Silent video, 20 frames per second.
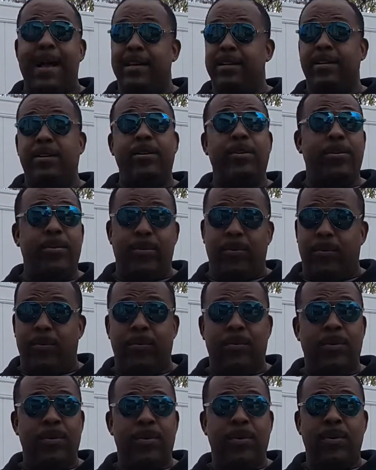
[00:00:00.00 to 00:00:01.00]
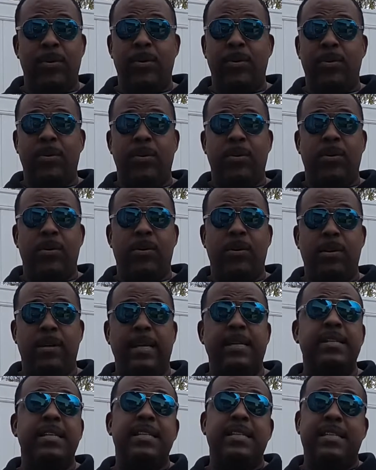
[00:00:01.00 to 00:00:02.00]
I do.
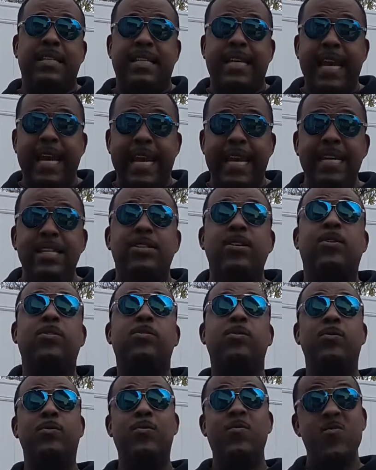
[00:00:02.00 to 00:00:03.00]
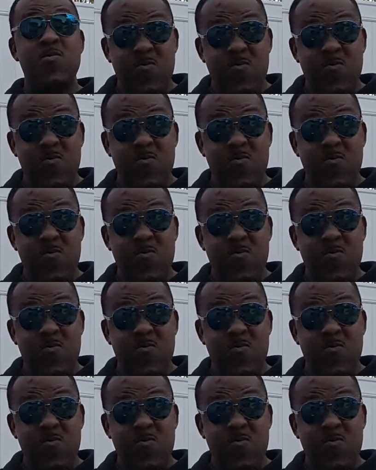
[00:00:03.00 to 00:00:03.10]
This is Diesel